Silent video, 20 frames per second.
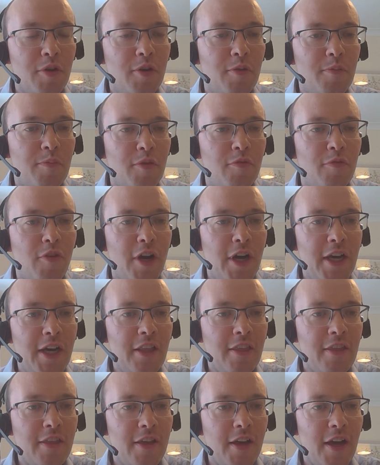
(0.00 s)

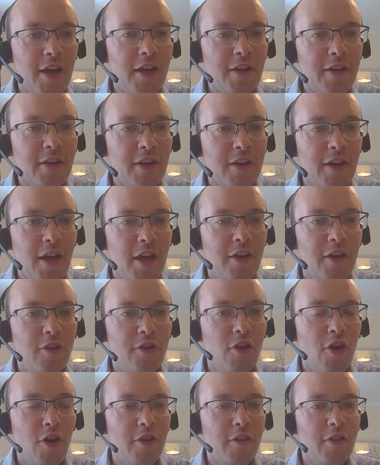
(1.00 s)
provide a
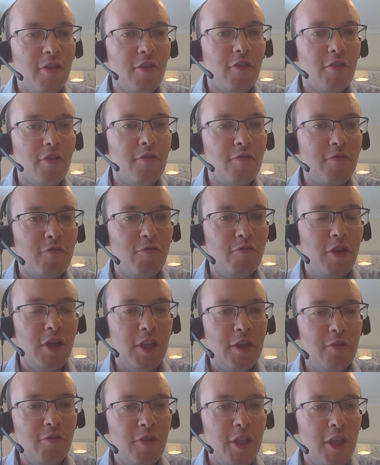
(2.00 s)
non sort of
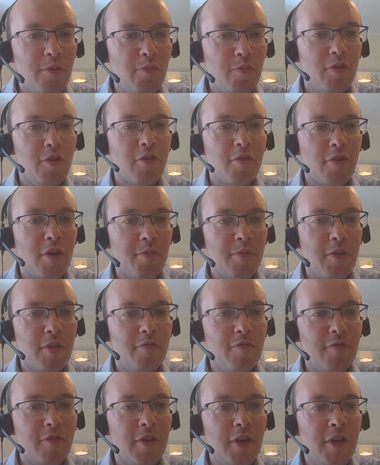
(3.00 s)
really
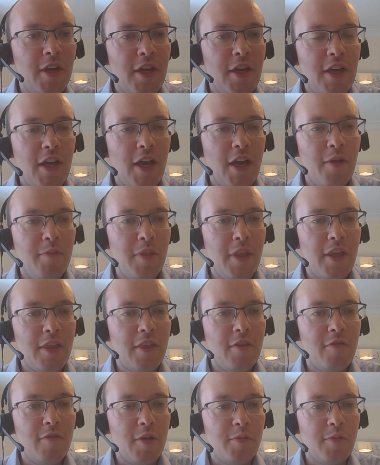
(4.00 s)
prescriptive
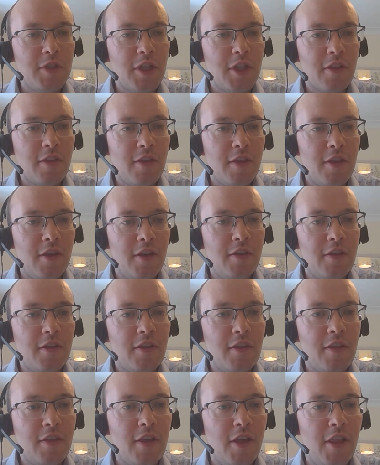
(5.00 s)
list of subjects to
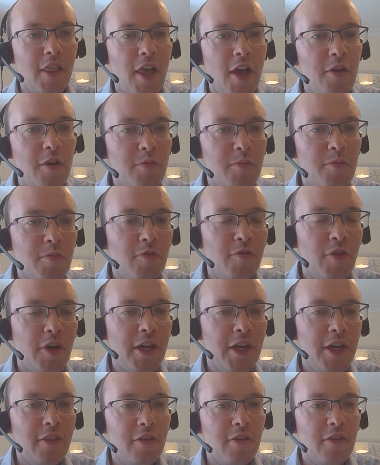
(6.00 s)
allow
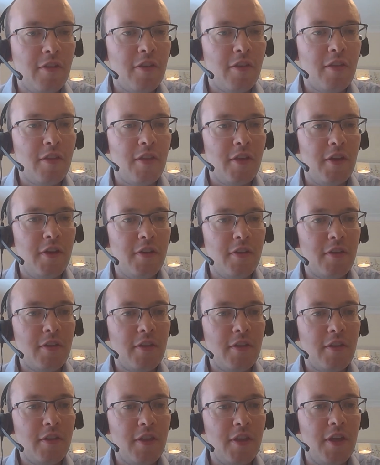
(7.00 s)
providers to
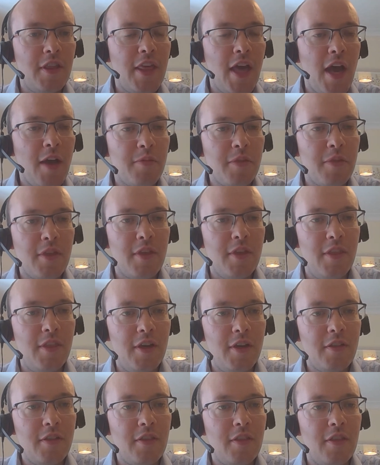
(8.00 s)
adapt to
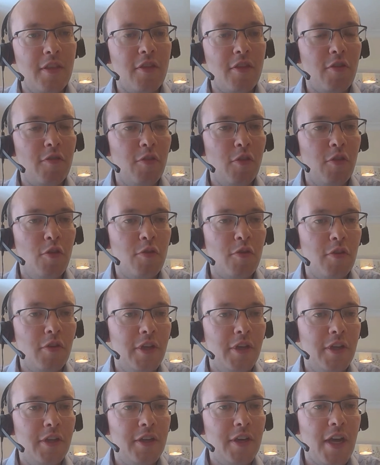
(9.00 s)
the sort of
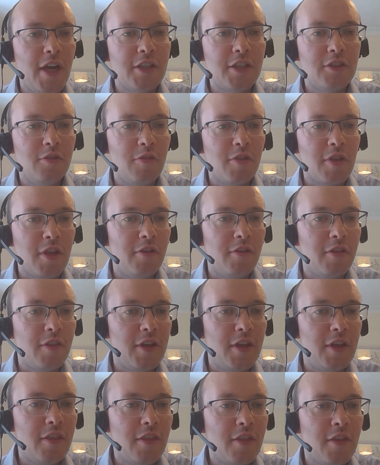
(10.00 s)
local and national skills
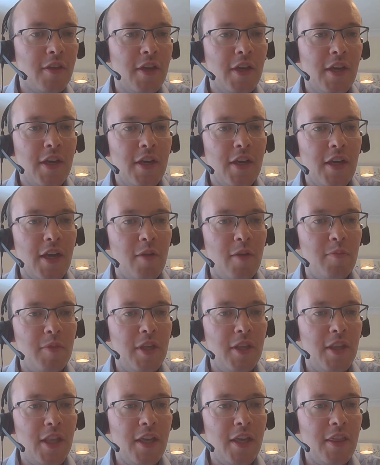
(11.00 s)
needs
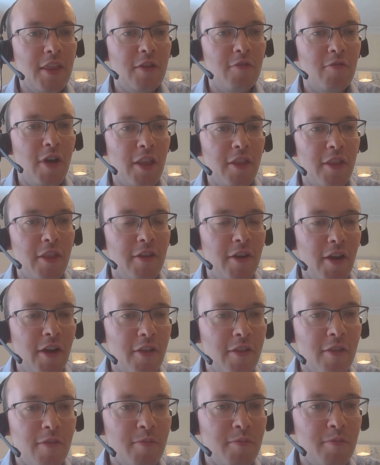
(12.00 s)
that they see, rather than
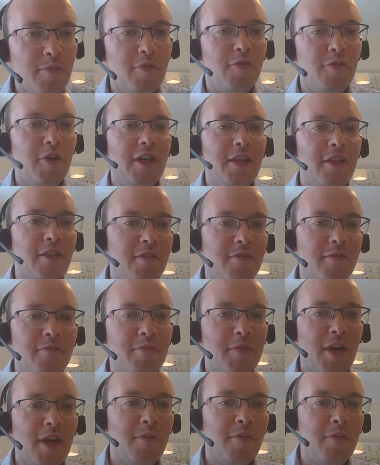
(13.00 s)
us provide
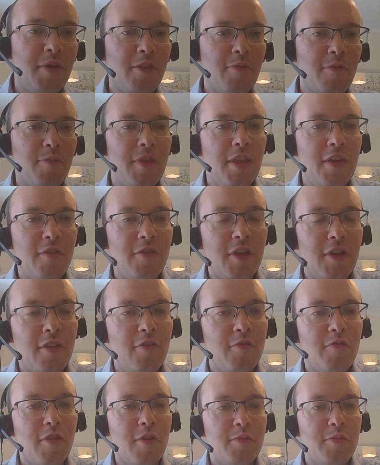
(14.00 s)
a specific
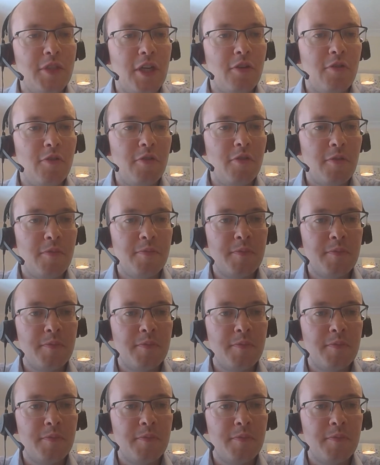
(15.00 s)
sort of subject code.